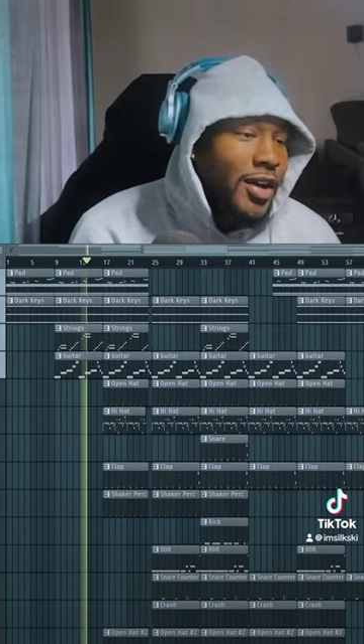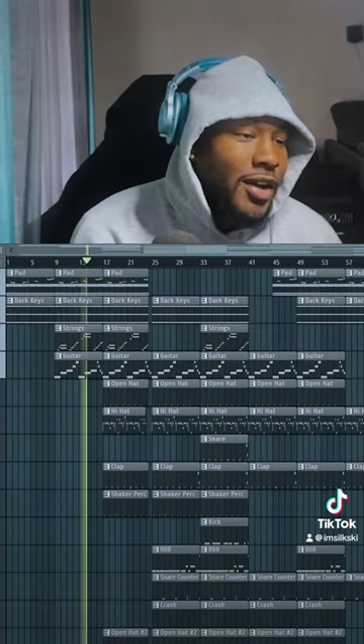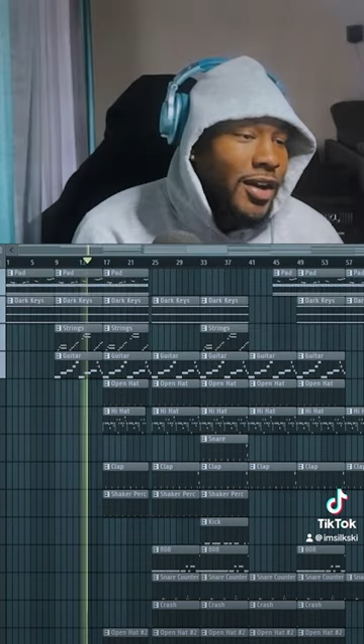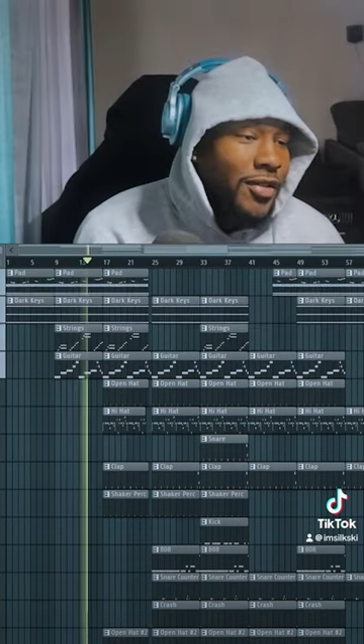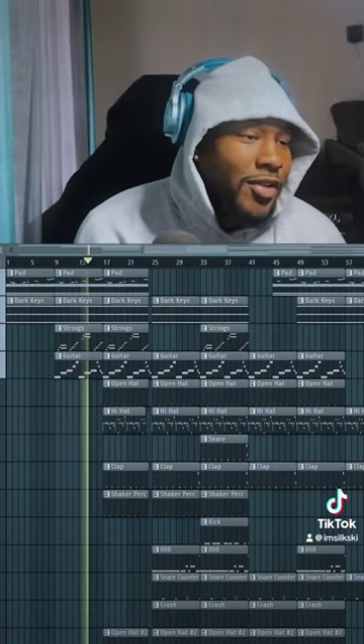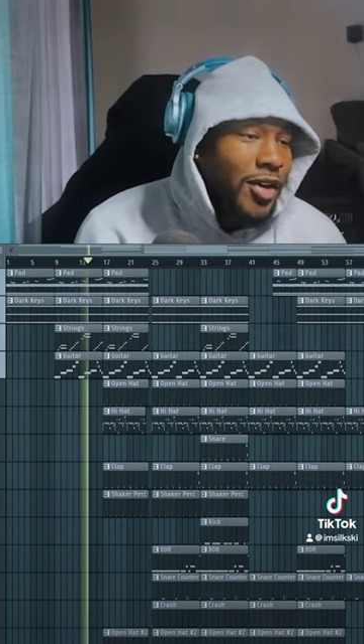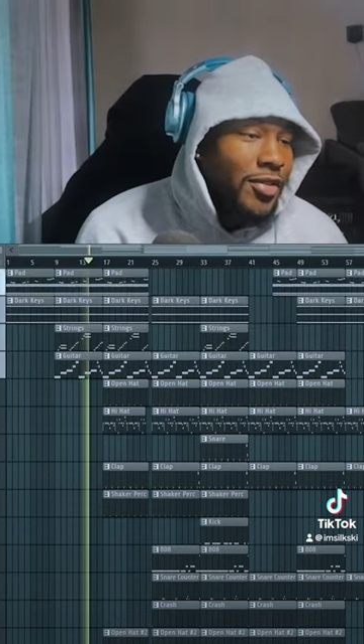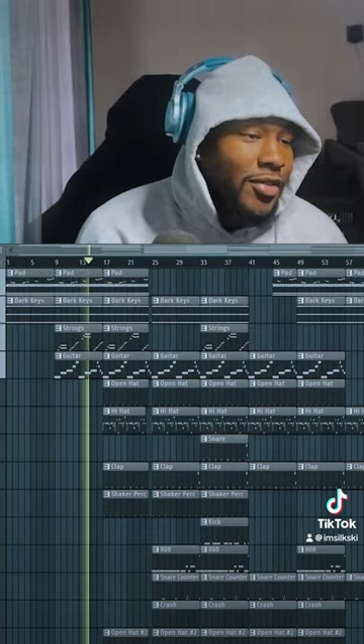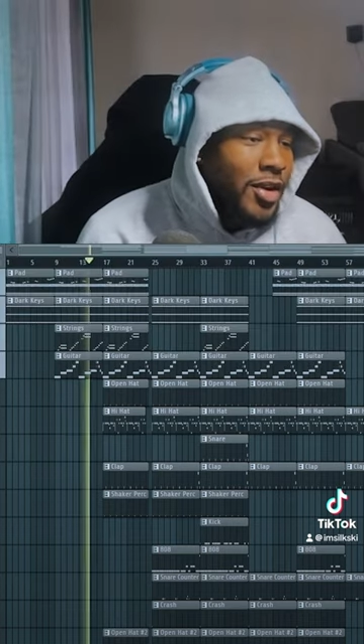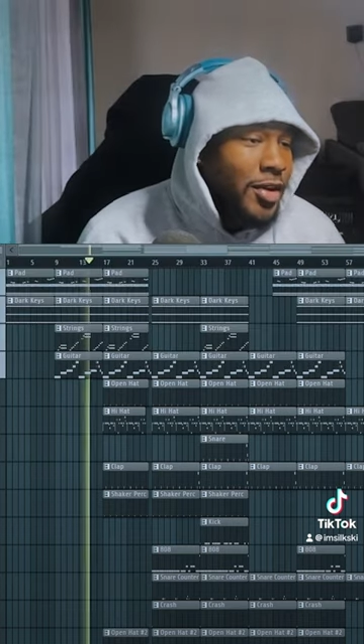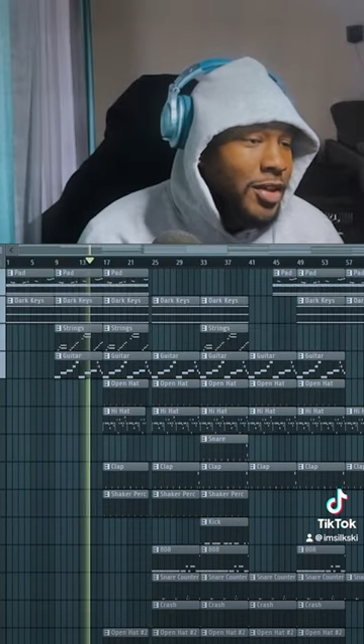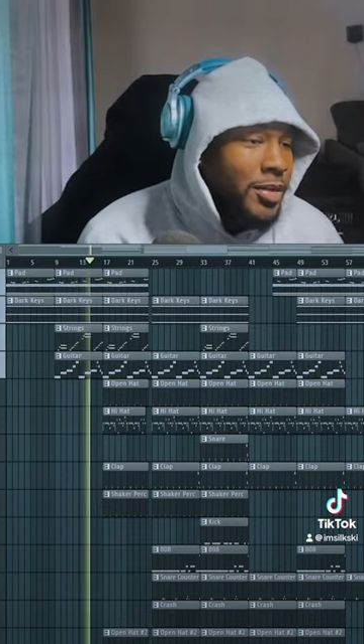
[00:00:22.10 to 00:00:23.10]
if y'all fucking with
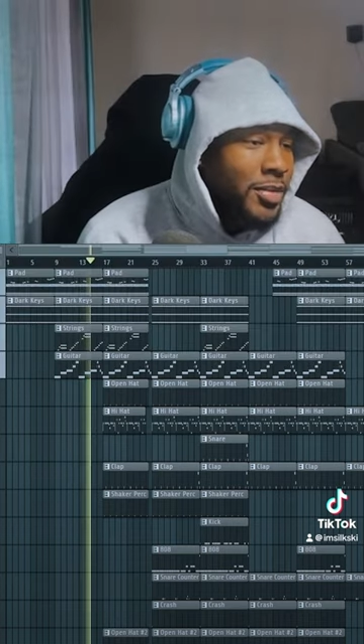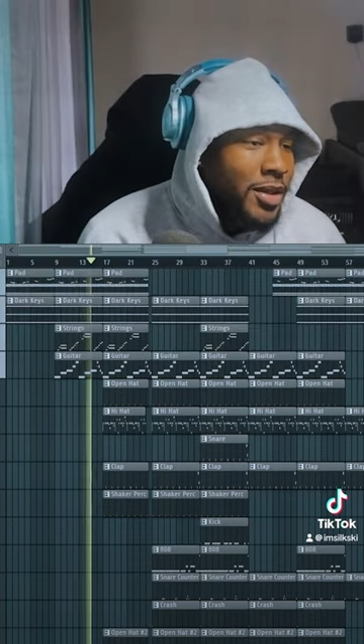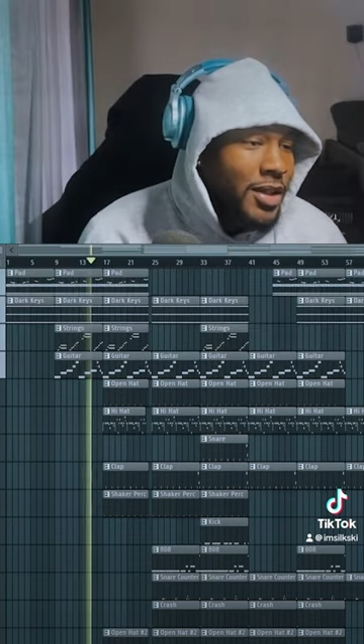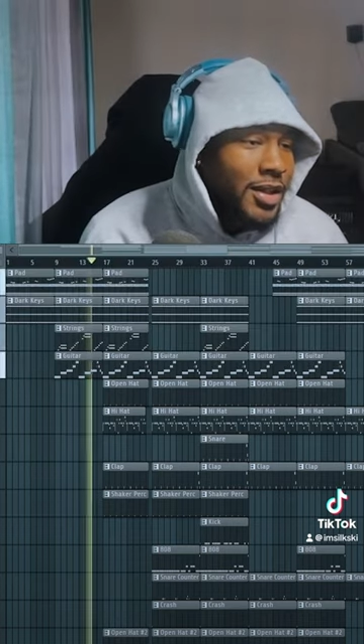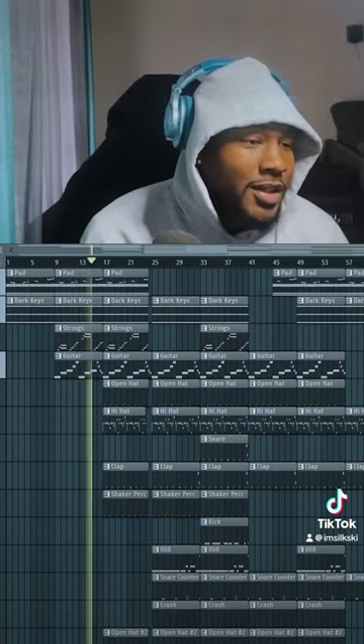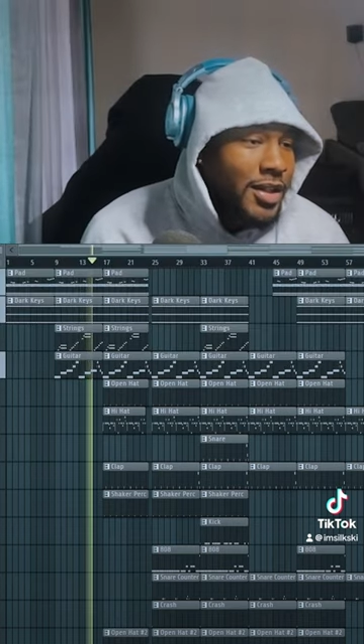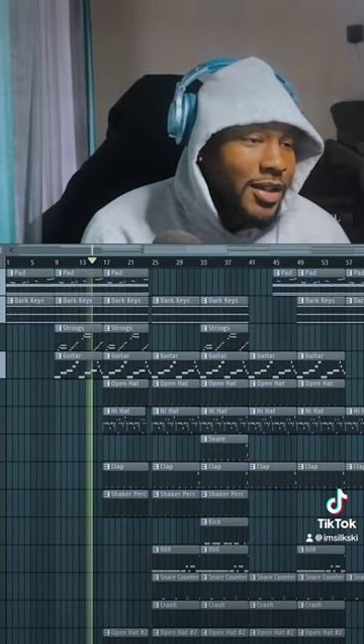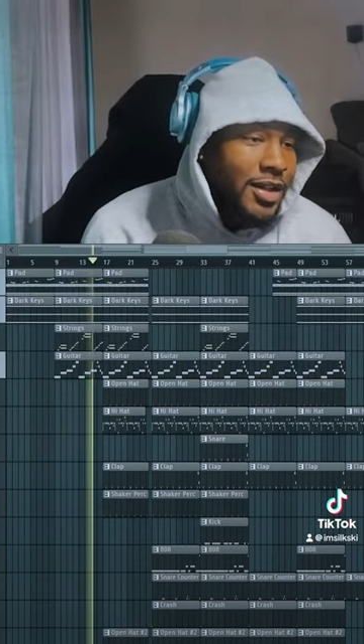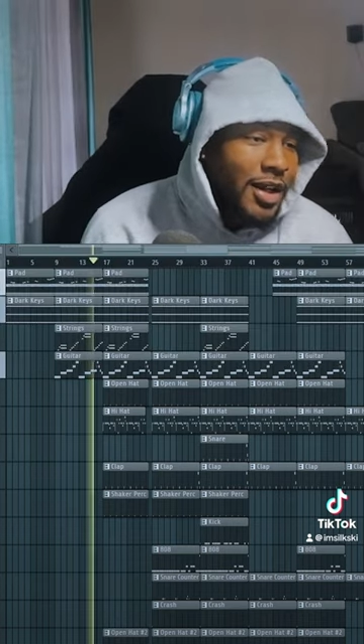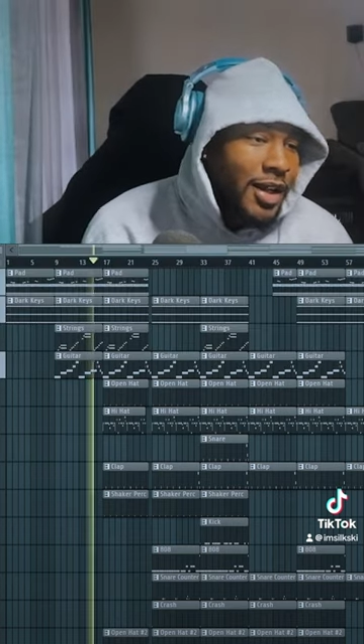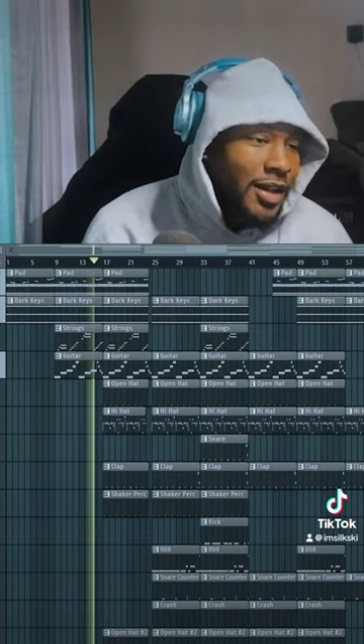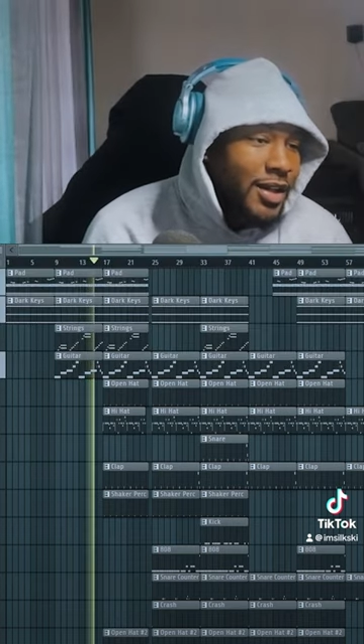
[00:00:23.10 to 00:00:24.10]
the beat, like
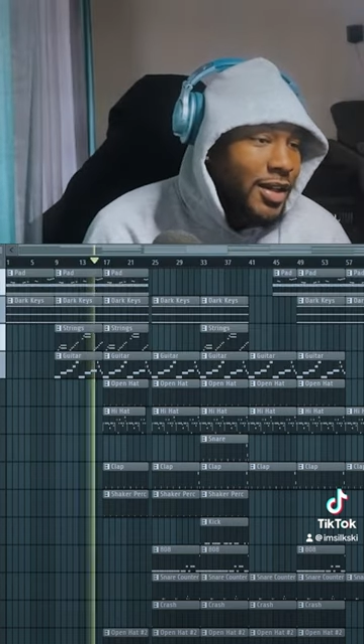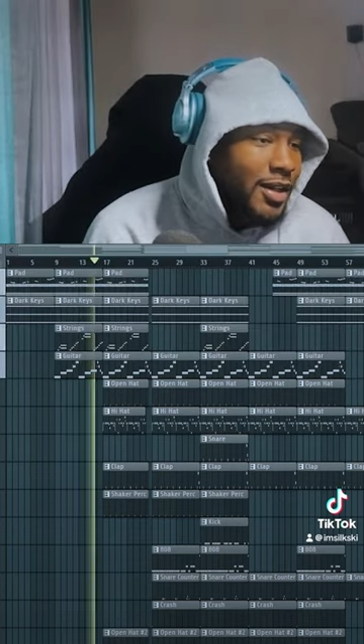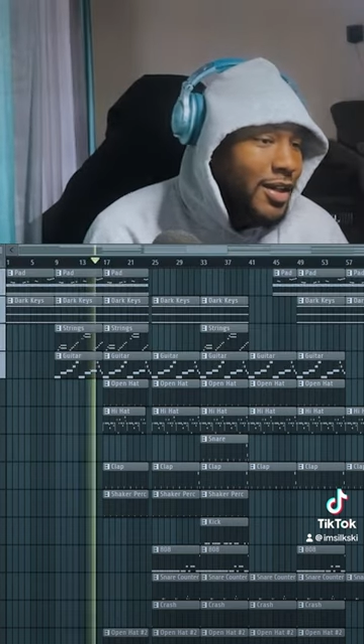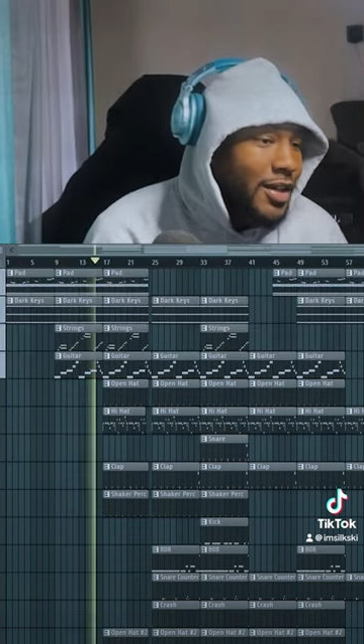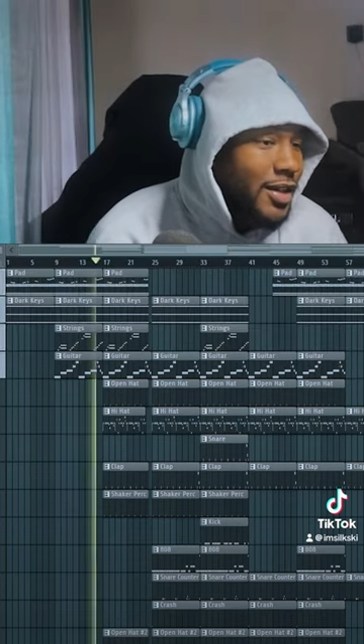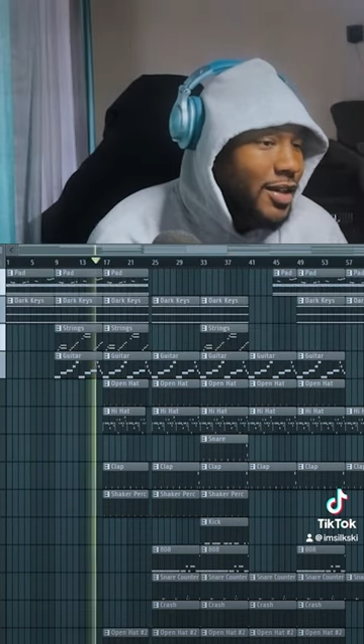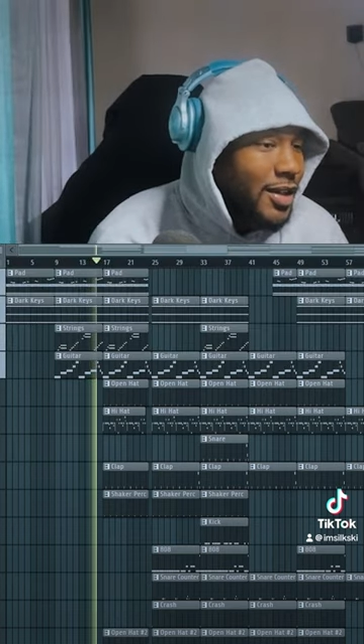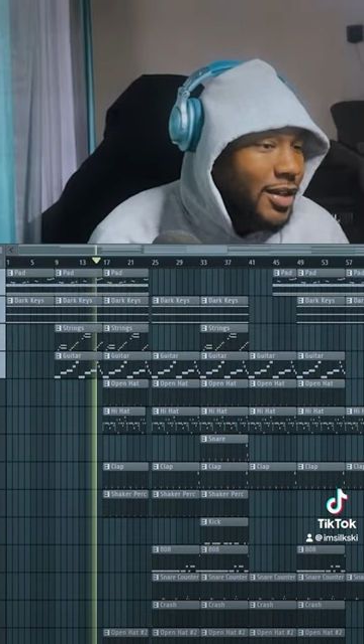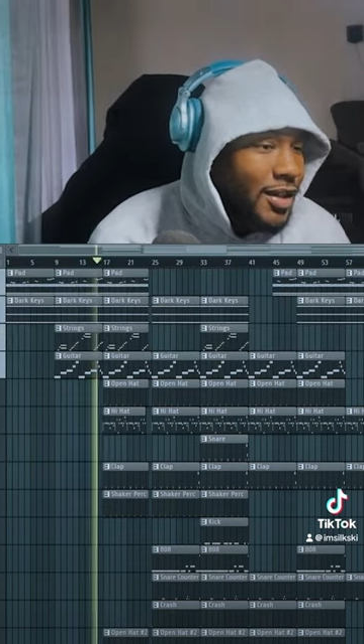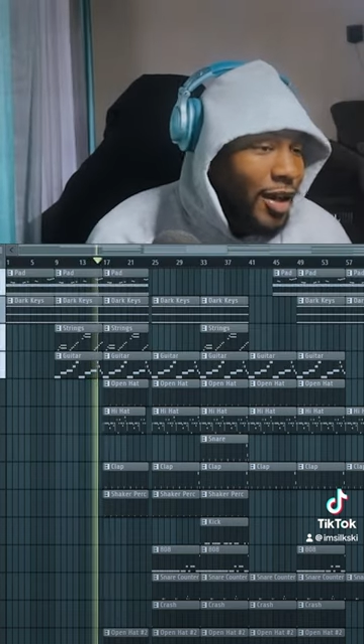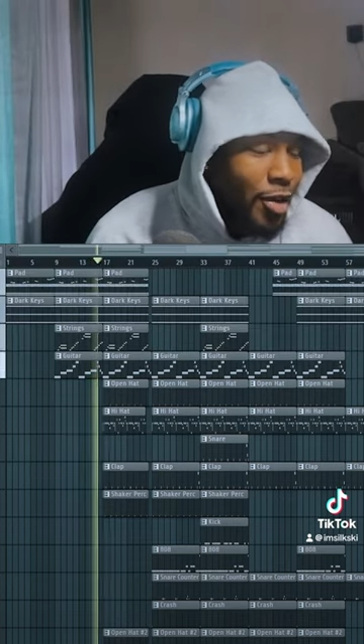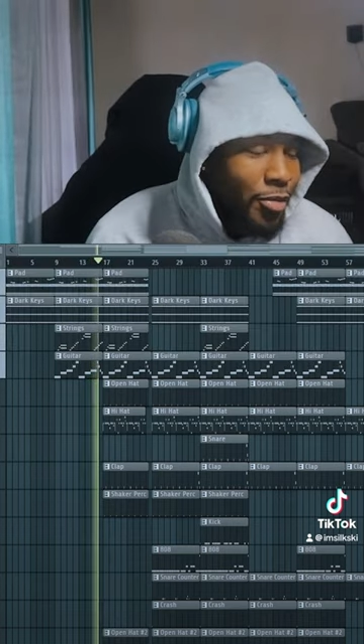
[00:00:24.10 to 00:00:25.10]
it,
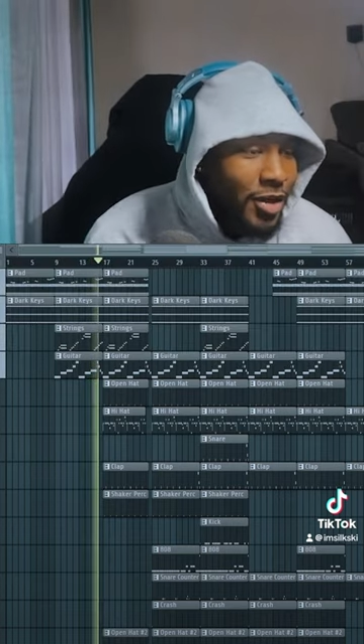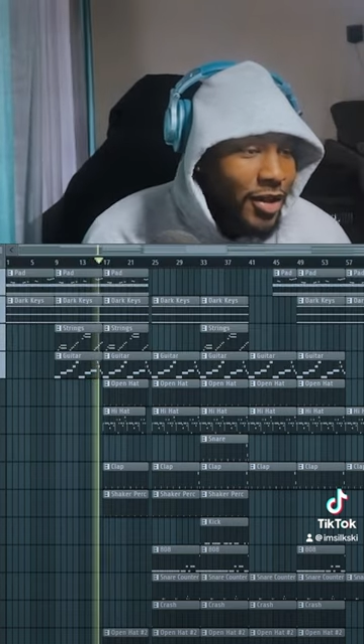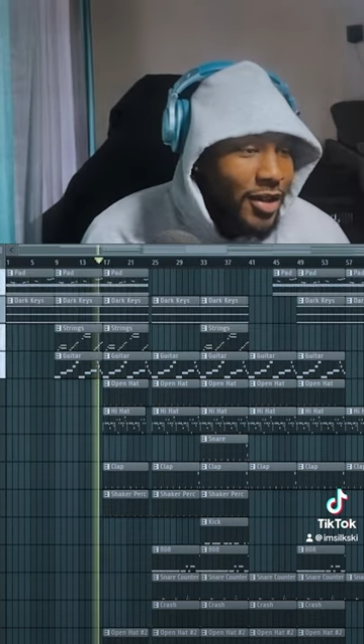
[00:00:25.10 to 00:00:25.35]
comment,